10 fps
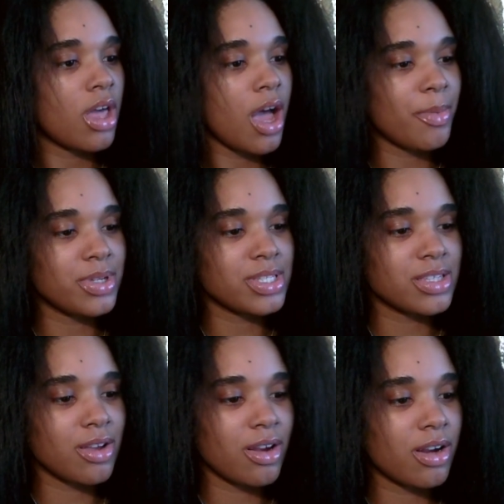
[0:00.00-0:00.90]
I'm going to
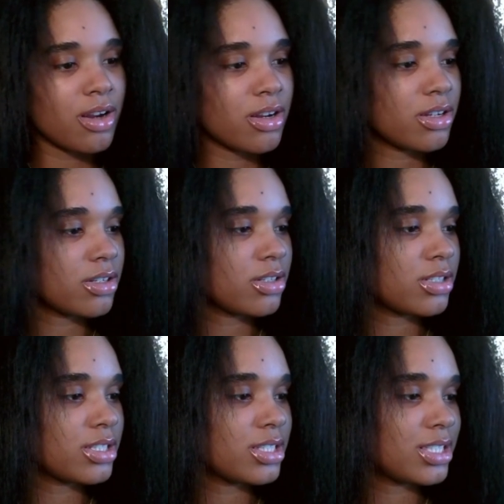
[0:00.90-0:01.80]
start
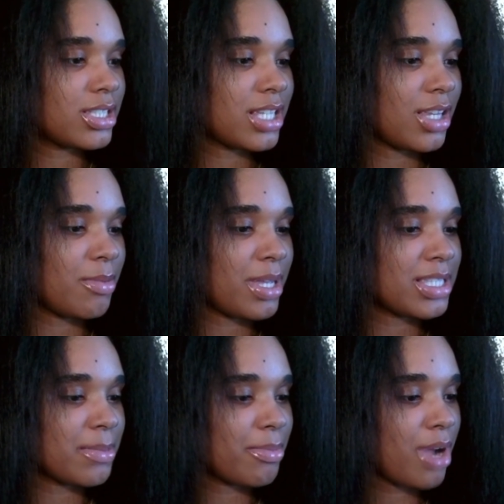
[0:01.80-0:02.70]
telling you about
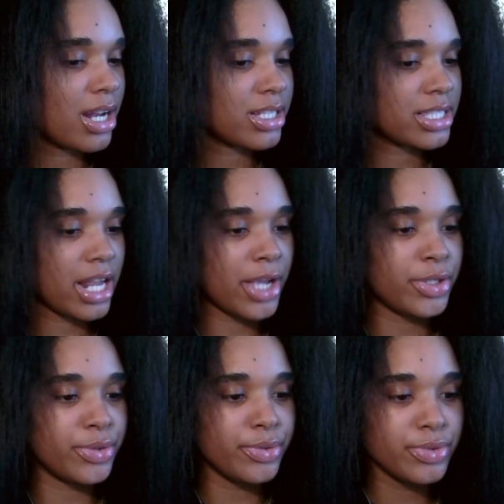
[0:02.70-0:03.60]
some products that I
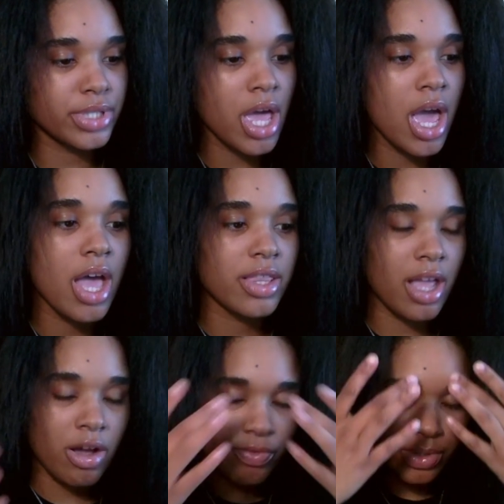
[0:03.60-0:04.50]
use.
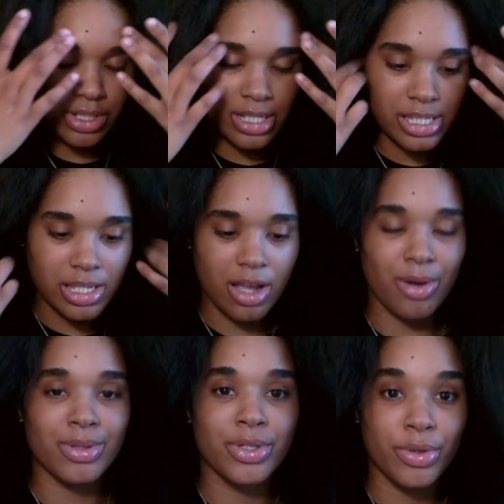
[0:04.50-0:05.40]
Now for this I
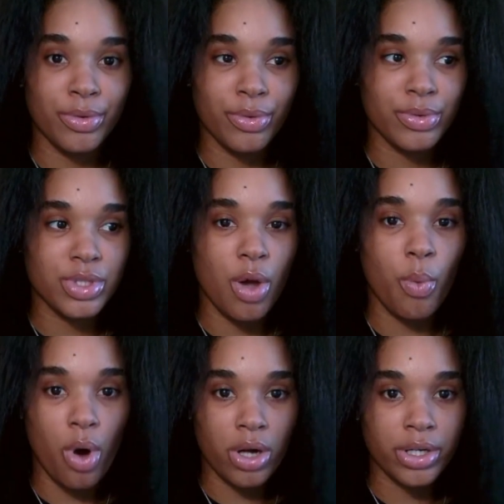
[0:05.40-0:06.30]
only use
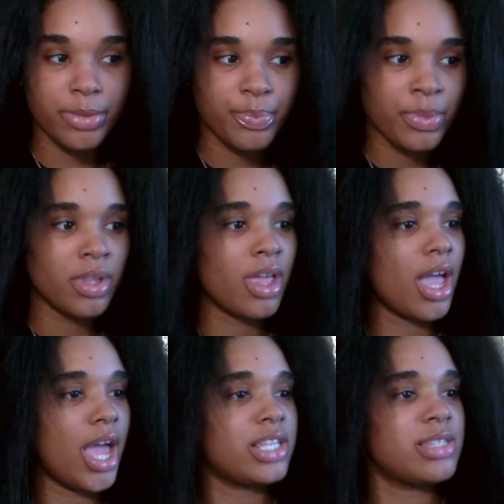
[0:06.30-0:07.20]
water
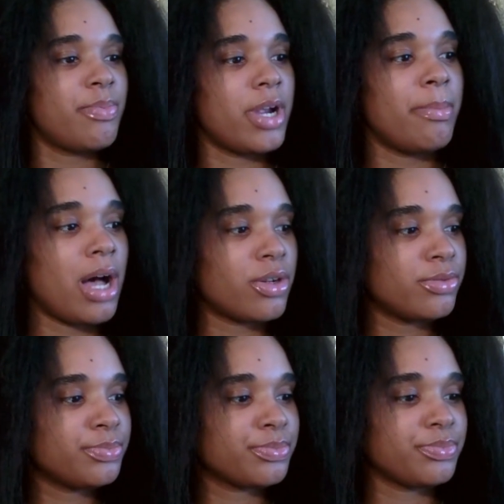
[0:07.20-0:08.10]
and a spray
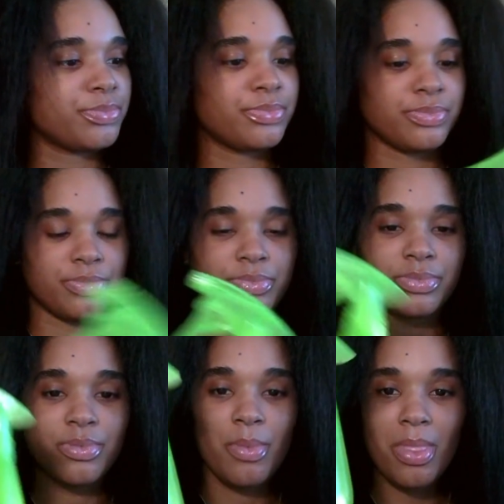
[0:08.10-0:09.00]
bottle.
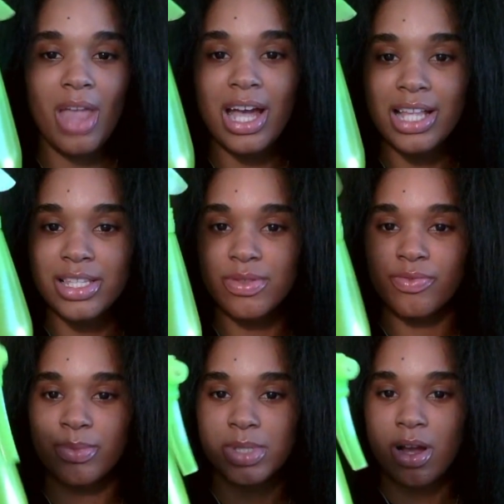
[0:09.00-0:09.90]
I got this one
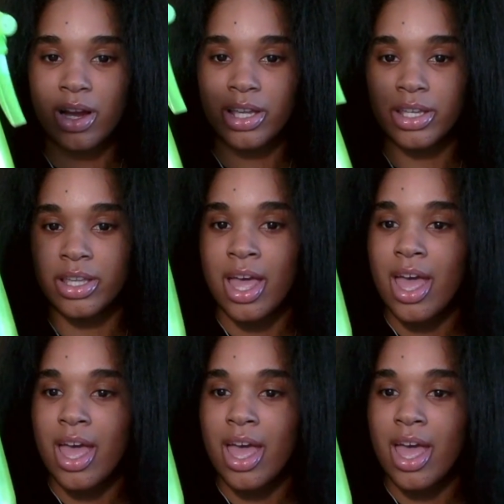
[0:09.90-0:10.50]
from Target,